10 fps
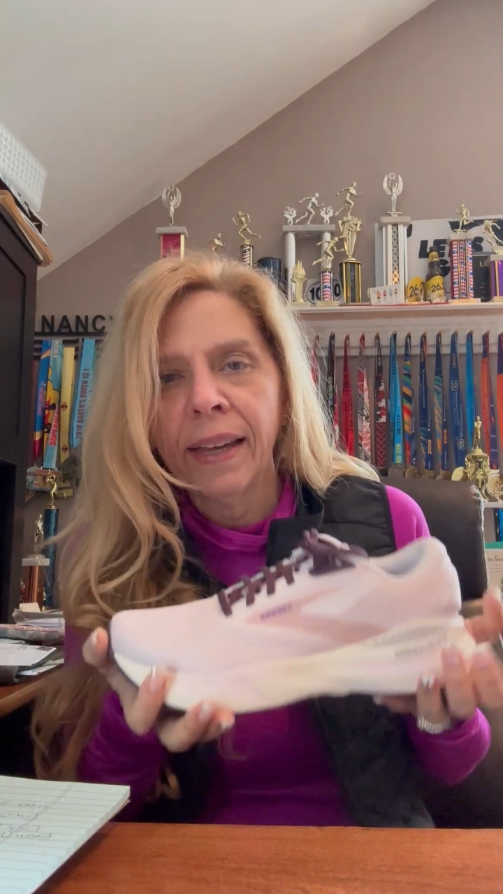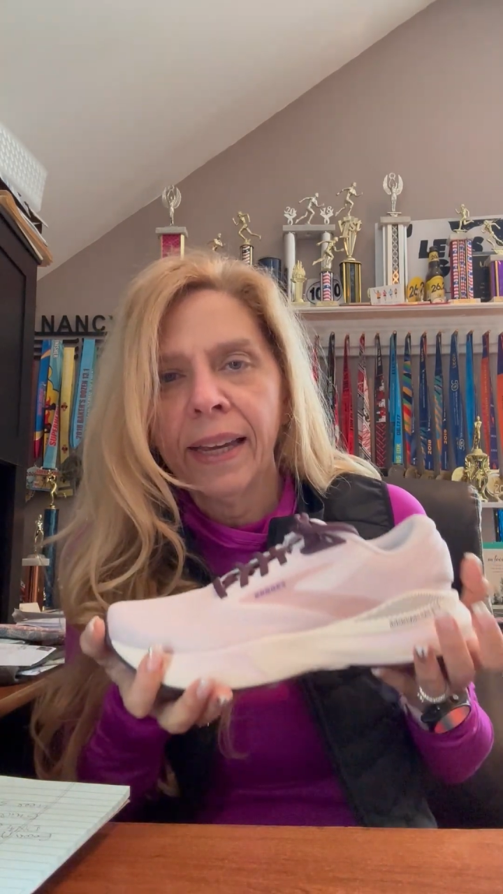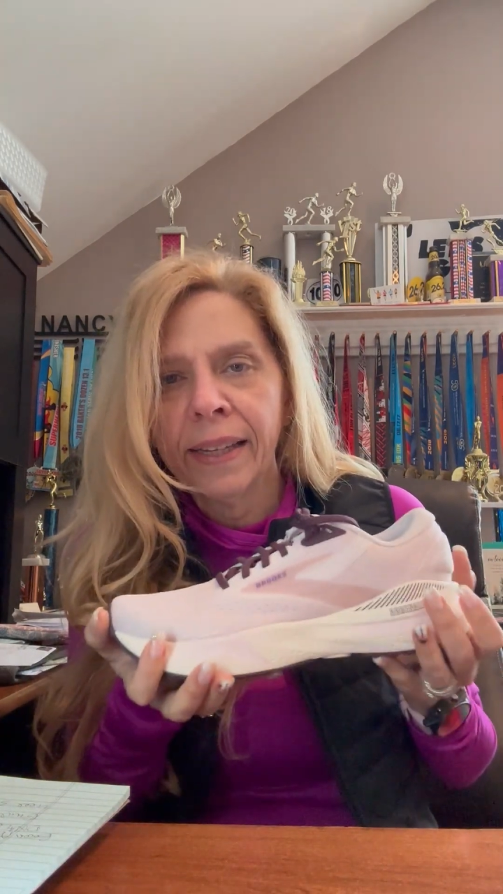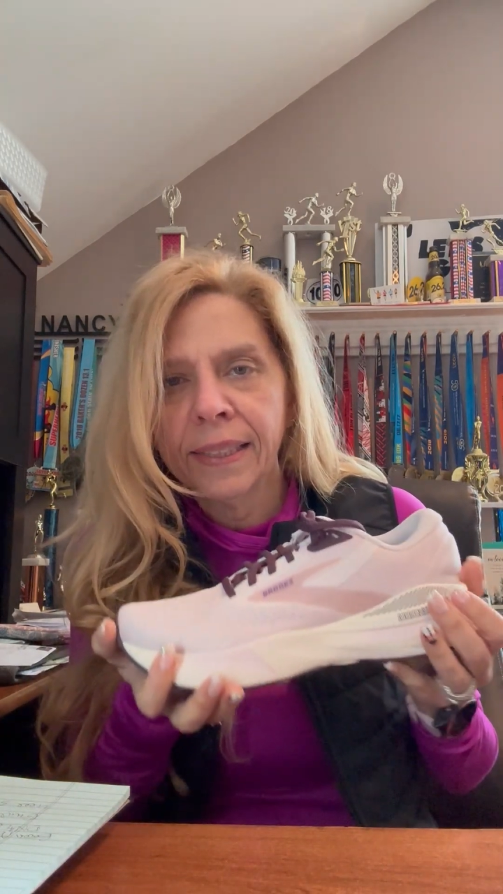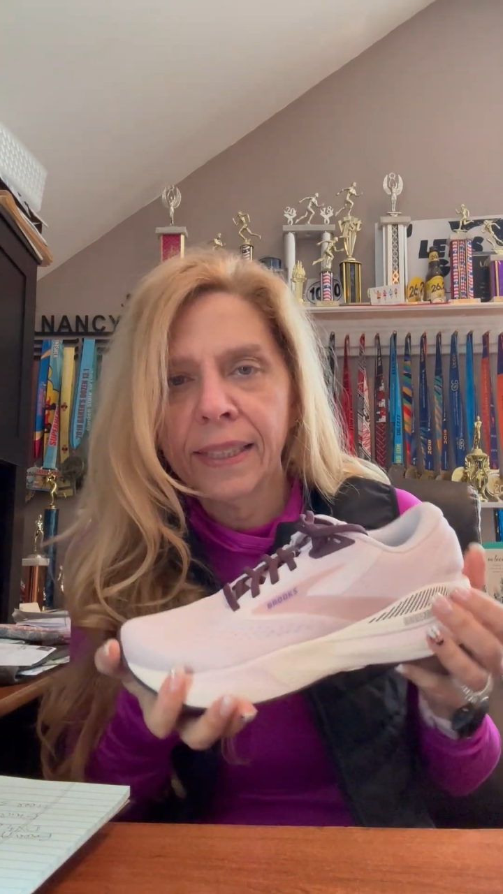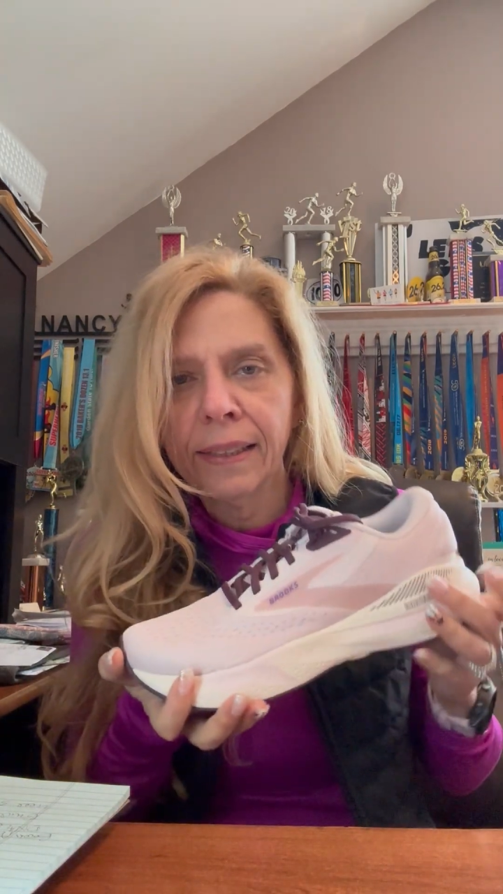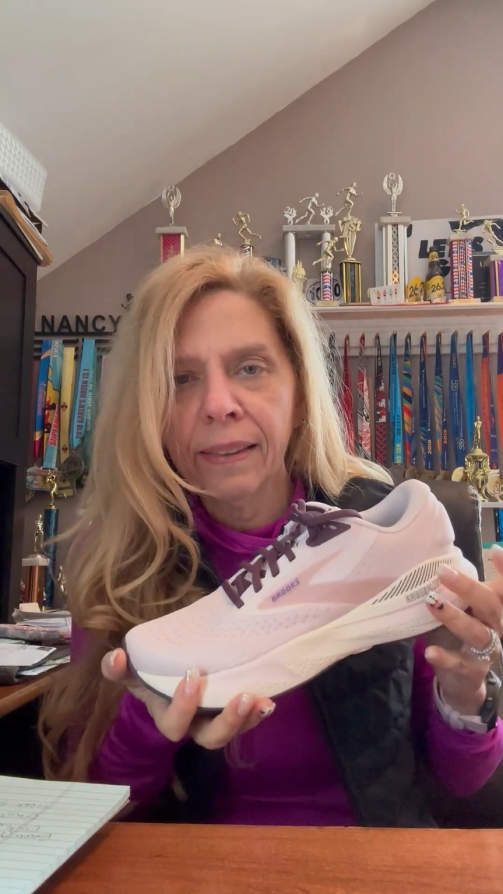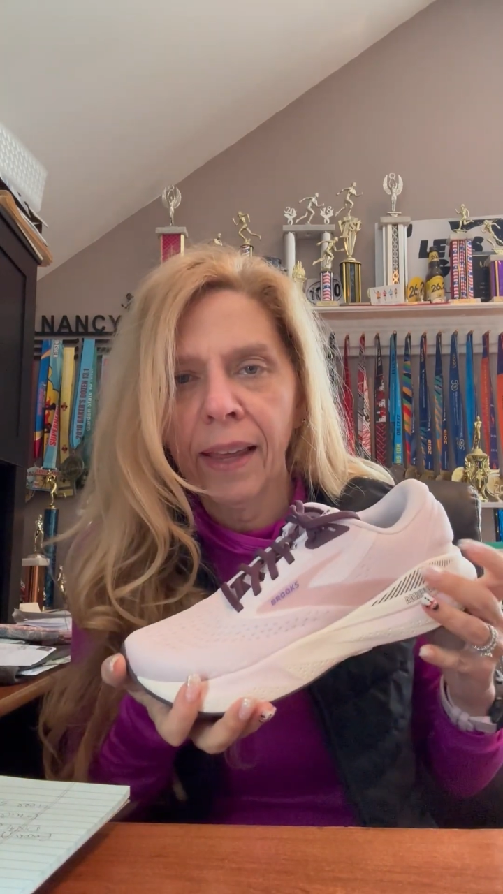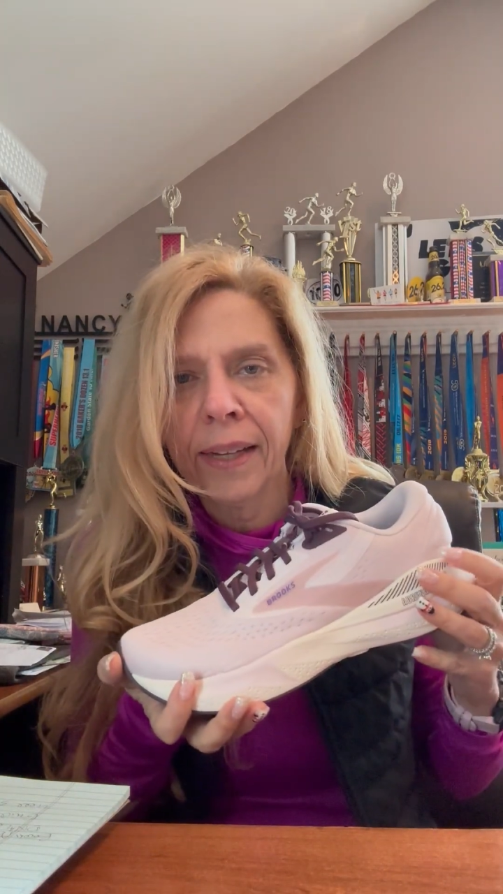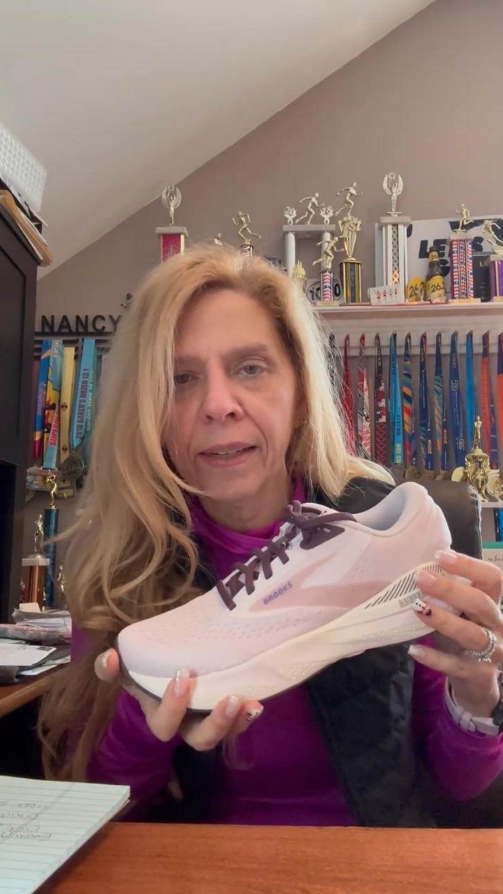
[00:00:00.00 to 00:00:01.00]
It did
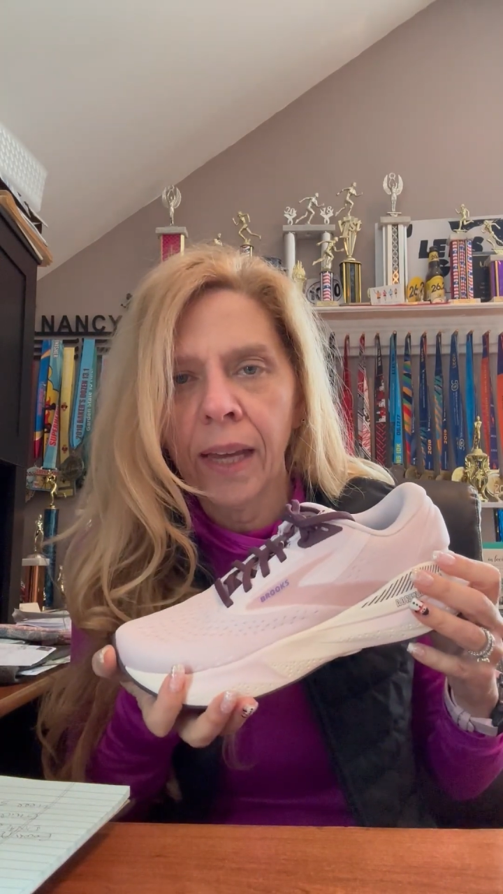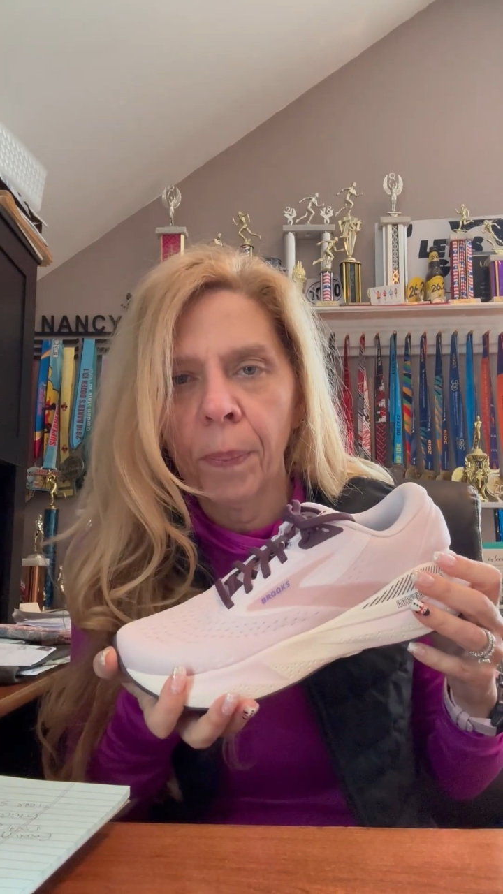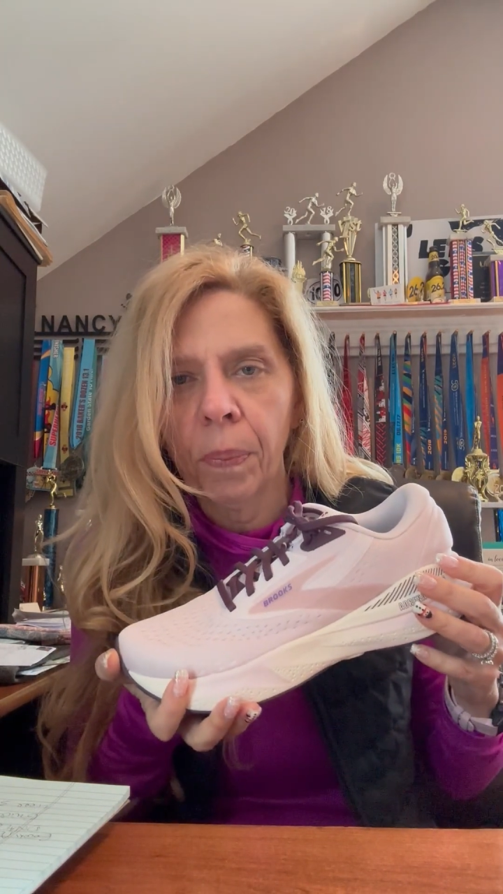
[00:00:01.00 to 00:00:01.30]
lighten up a